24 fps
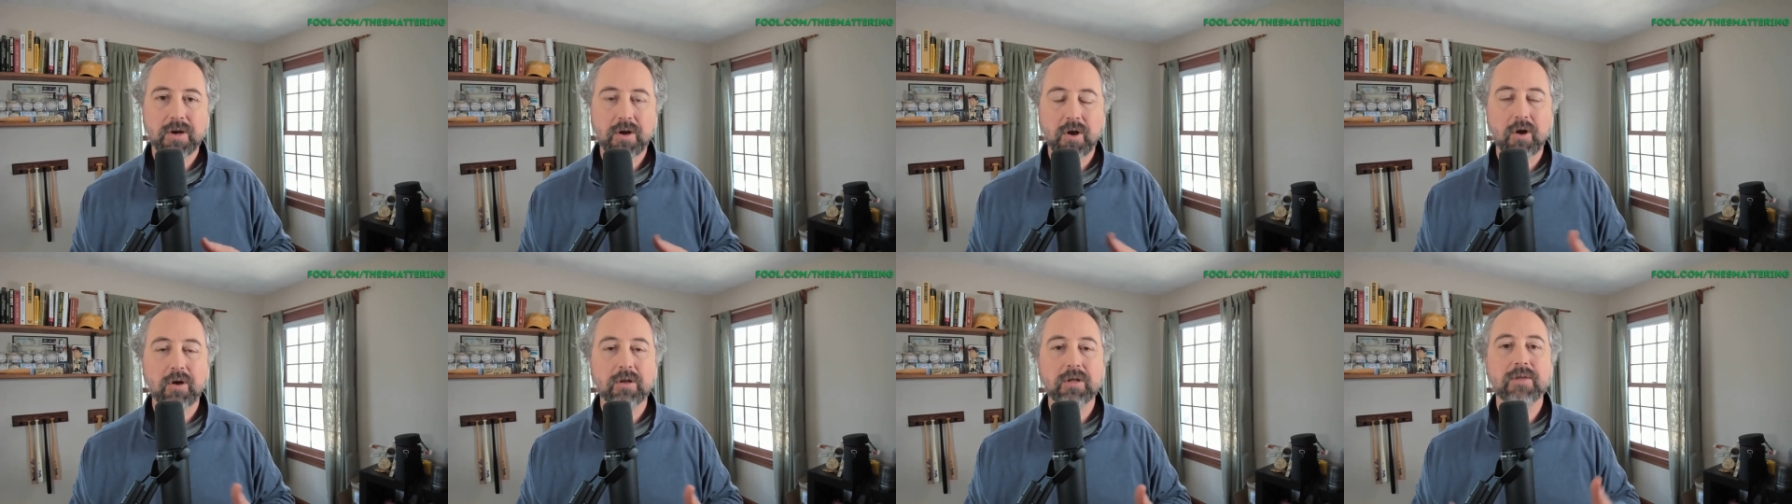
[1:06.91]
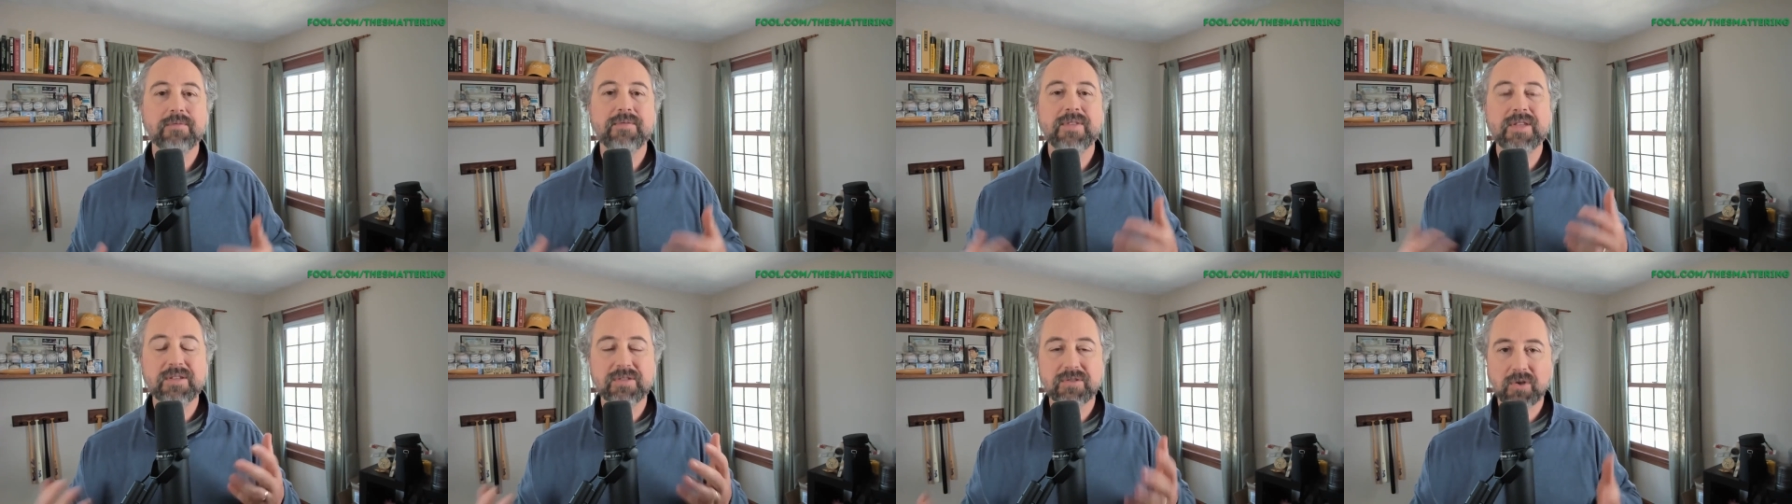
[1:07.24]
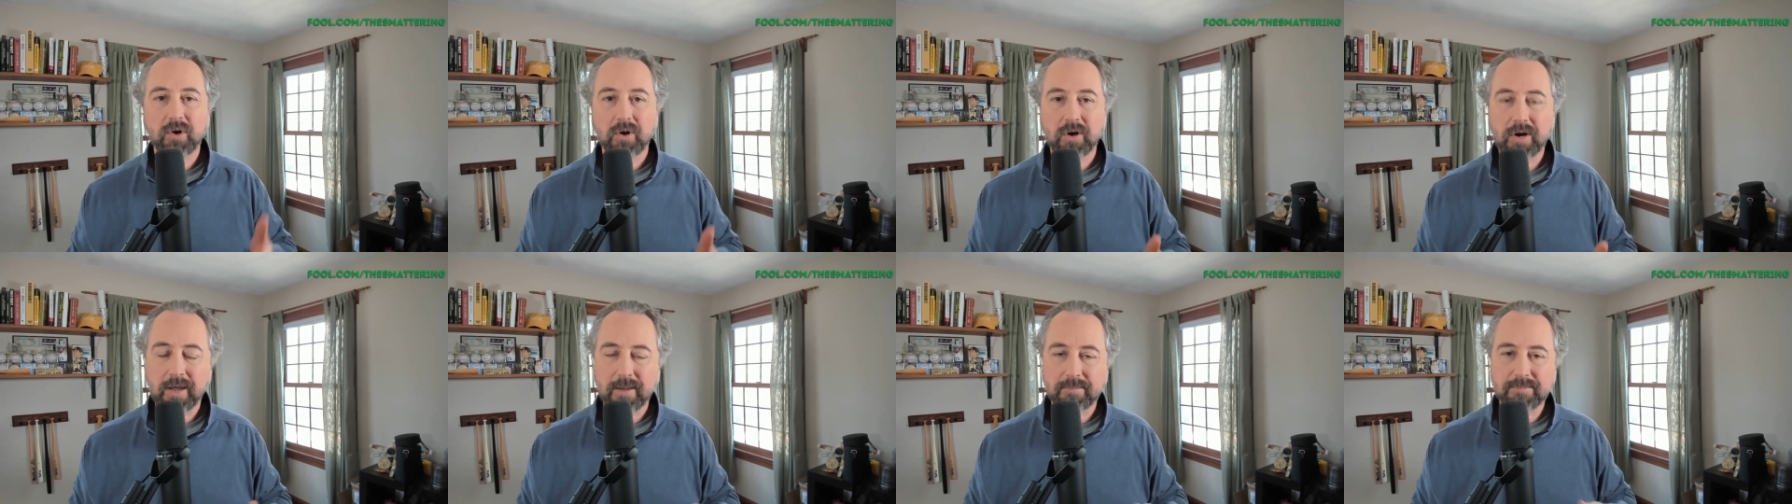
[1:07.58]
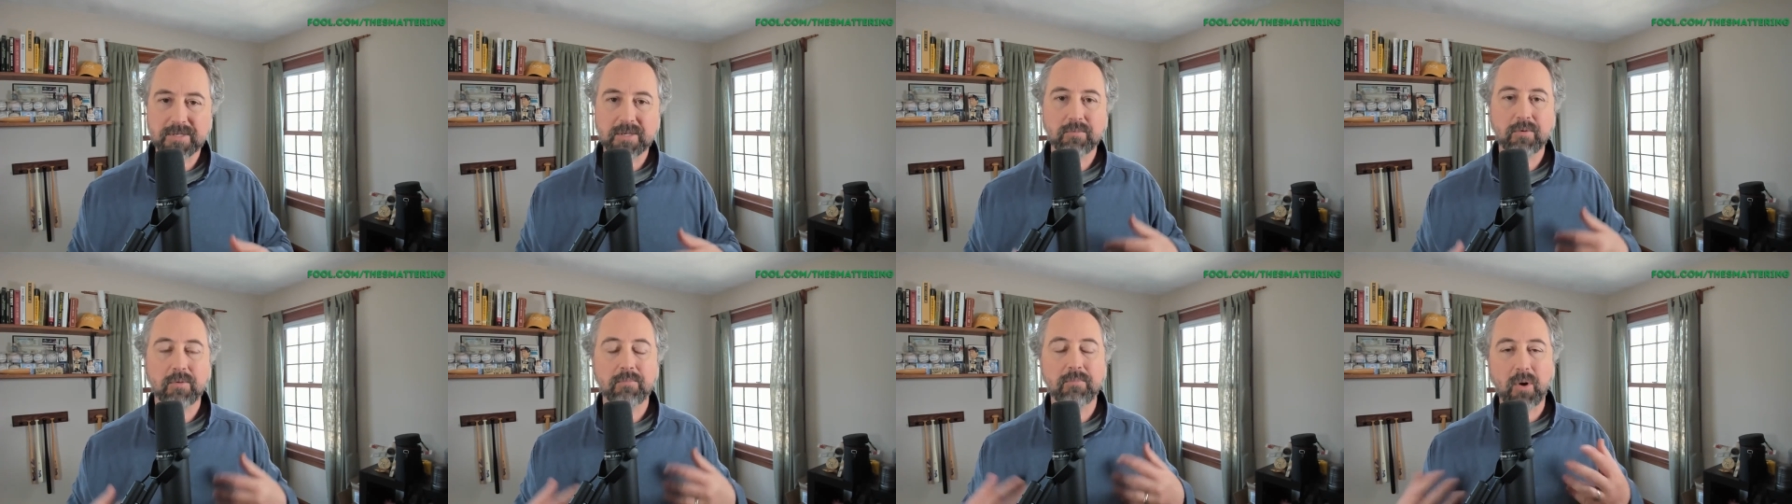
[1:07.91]
All of these startups
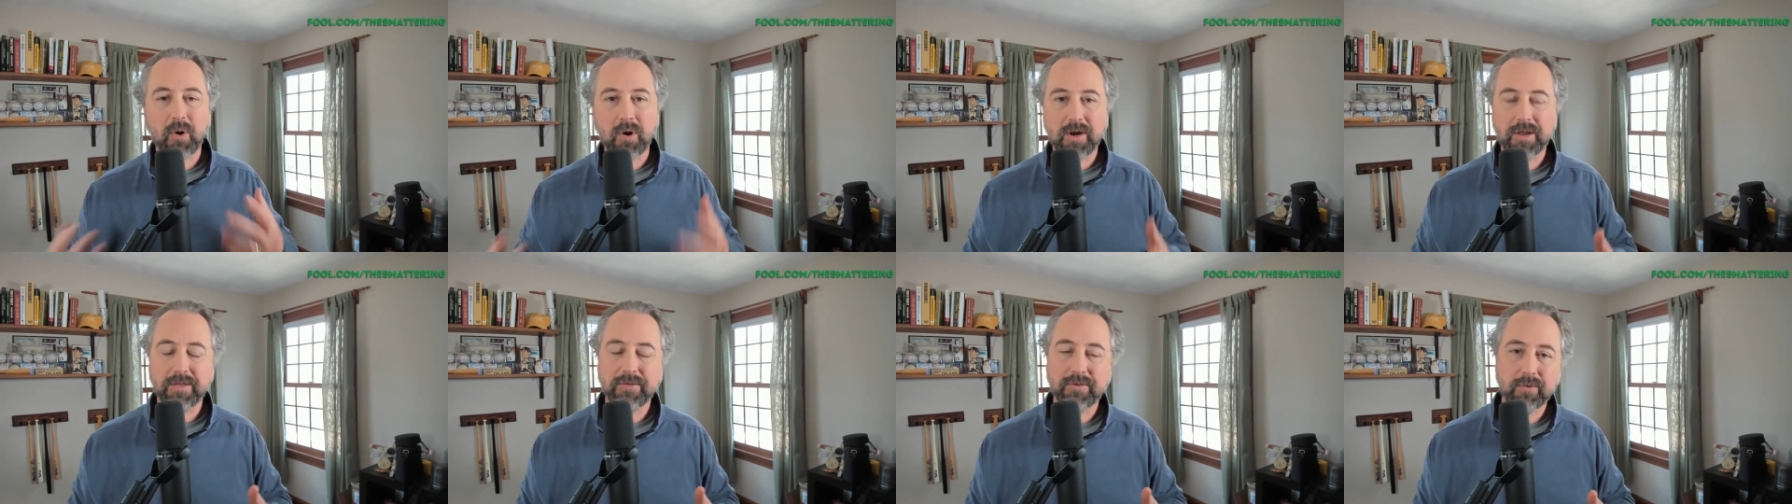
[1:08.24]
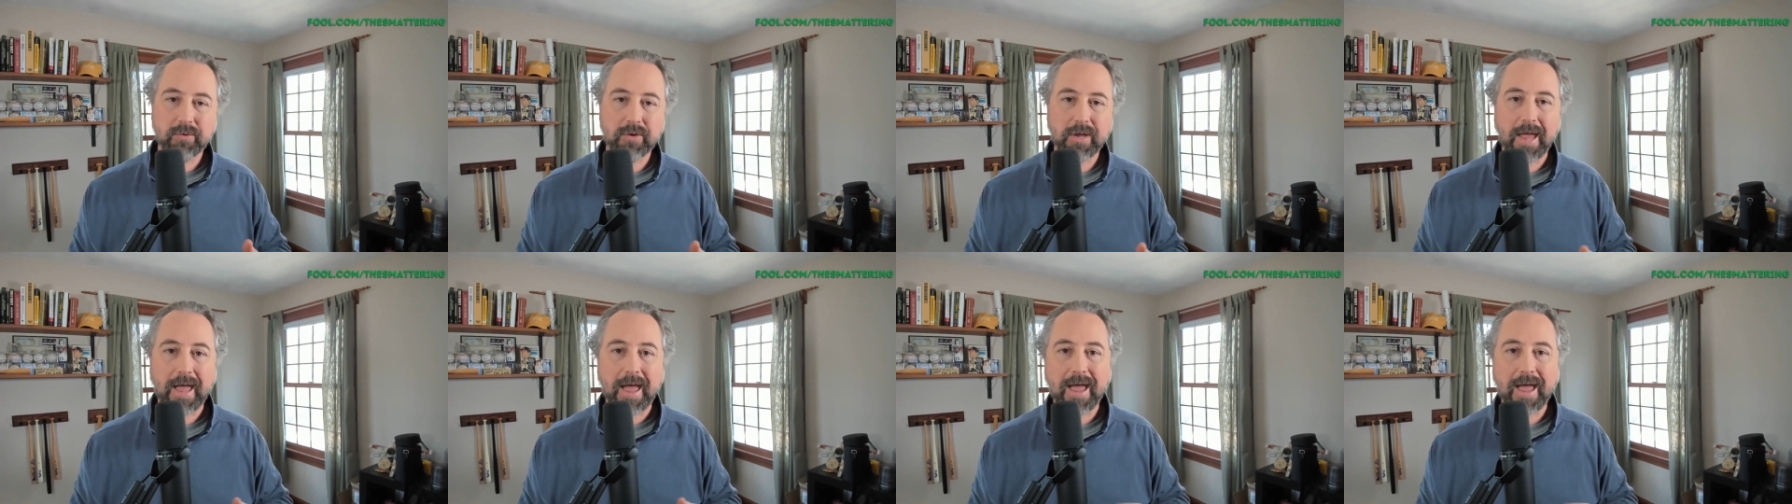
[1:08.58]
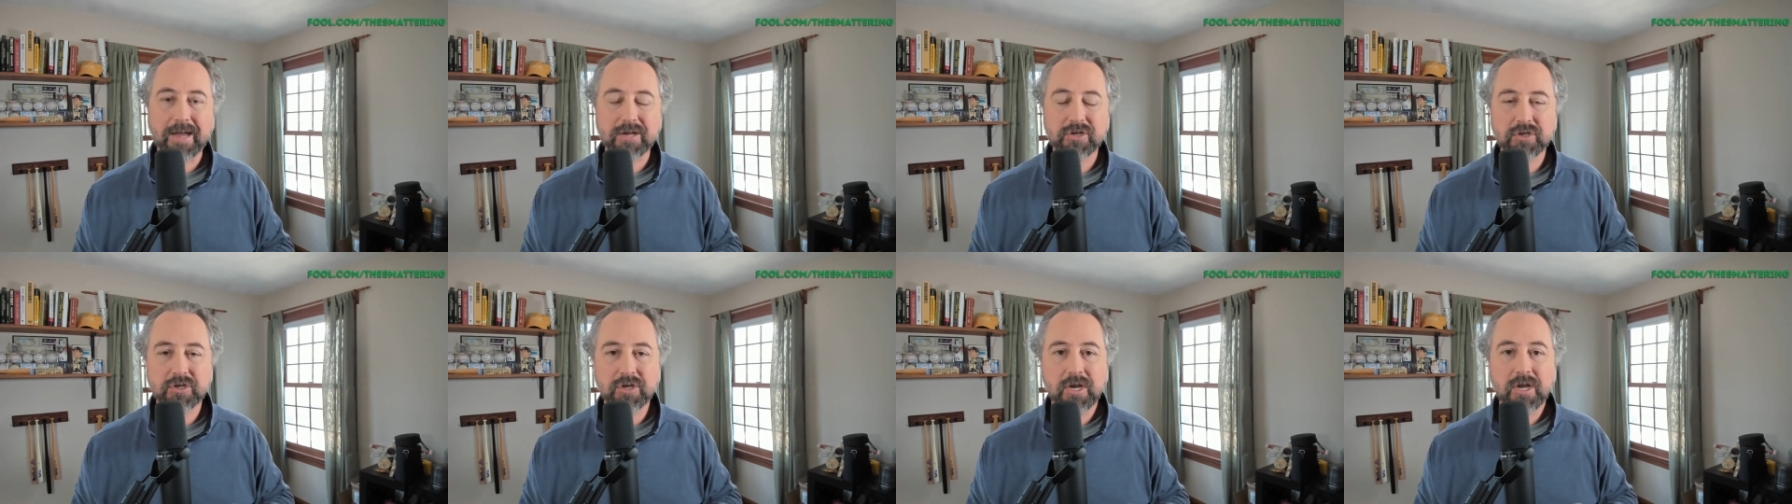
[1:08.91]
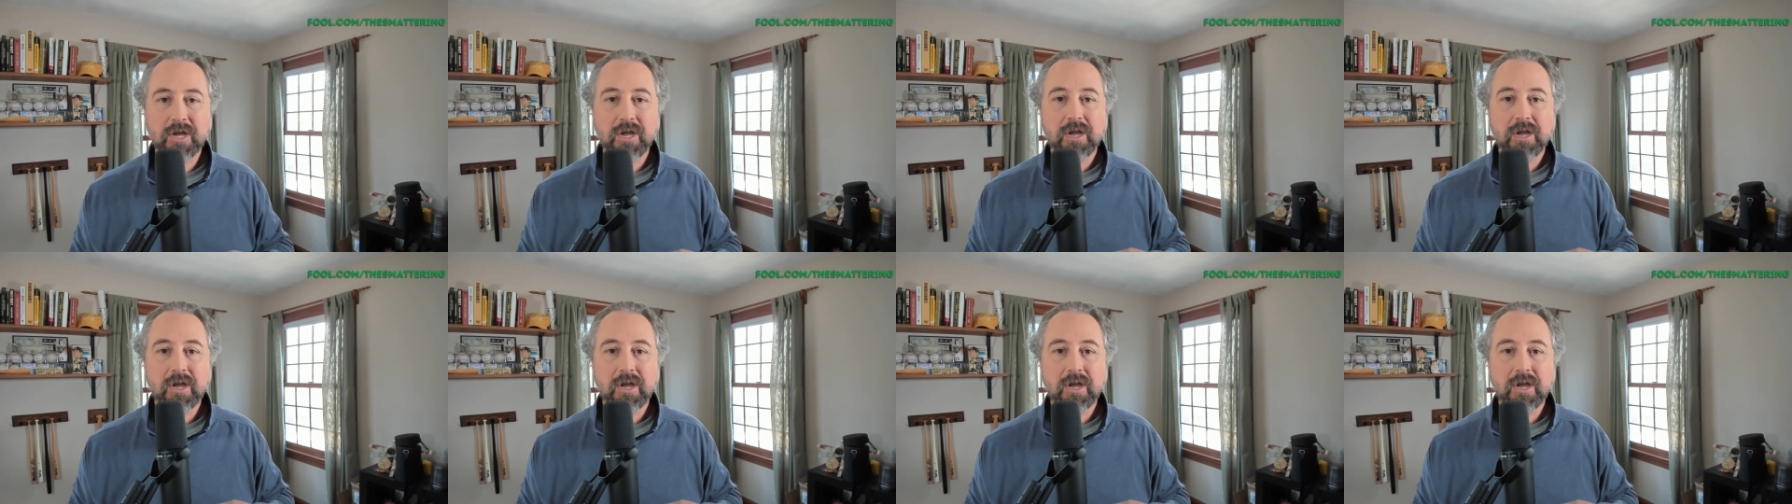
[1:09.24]
that were burning through cash,